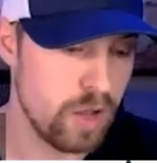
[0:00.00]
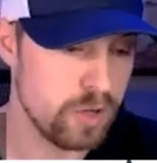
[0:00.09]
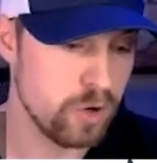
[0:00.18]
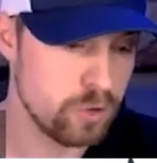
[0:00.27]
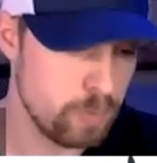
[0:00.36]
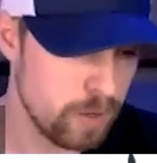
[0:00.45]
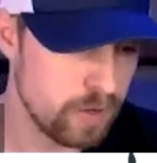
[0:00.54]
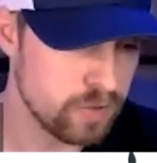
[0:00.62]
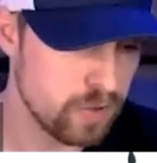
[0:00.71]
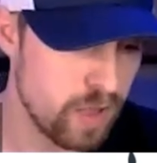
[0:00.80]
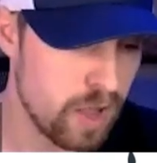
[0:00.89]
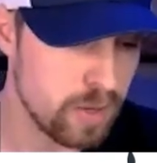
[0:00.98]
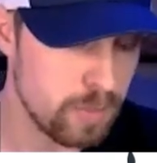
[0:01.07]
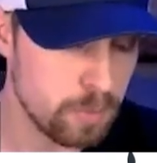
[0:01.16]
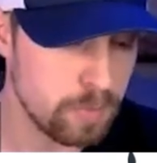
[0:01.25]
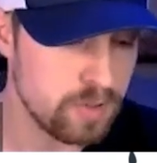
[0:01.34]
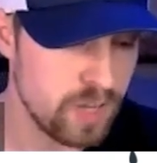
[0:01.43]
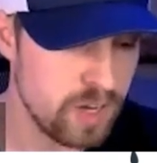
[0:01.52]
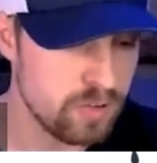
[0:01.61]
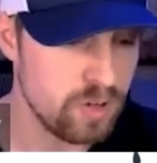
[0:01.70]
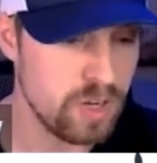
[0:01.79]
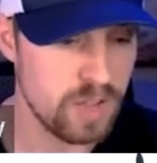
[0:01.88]
your Experience Cloud
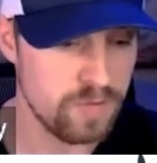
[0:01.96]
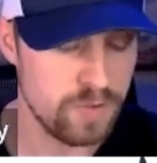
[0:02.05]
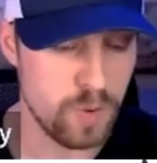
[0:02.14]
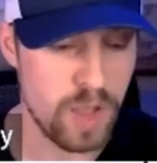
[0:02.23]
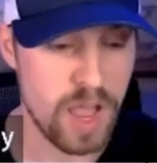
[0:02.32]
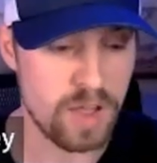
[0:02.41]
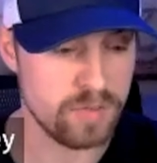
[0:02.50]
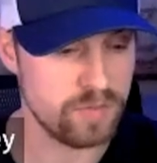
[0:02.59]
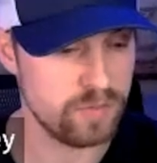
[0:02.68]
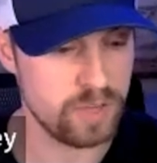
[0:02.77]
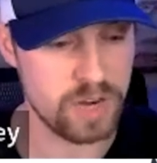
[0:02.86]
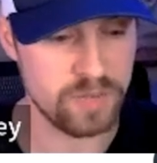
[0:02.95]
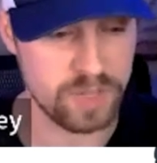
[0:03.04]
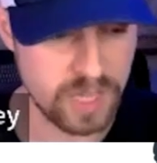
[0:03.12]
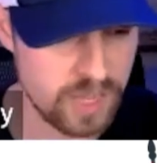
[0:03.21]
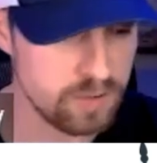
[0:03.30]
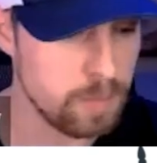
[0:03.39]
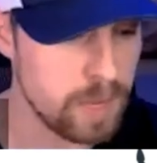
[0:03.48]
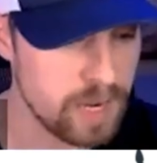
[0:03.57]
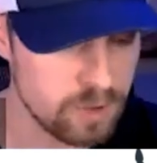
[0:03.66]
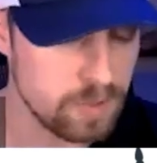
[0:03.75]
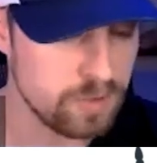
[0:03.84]
implementation if you have kind of a case
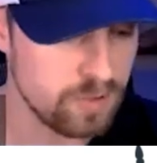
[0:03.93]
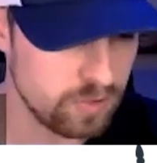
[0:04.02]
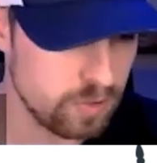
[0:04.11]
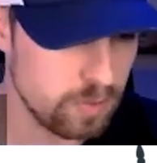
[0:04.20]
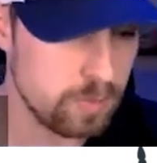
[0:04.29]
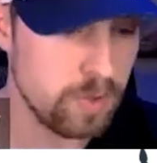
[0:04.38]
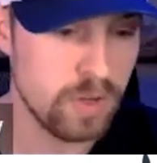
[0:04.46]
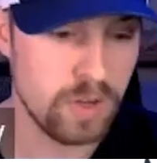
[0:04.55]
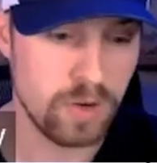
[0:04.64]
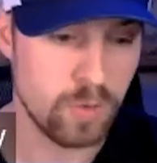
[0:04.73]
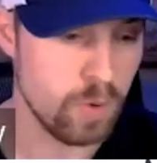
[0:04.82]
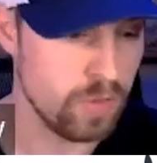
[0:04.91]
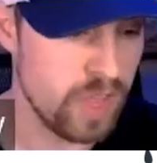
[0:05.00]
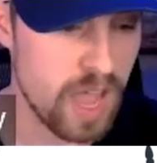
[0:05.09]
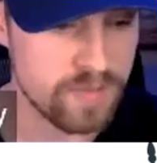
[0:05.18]
management system where they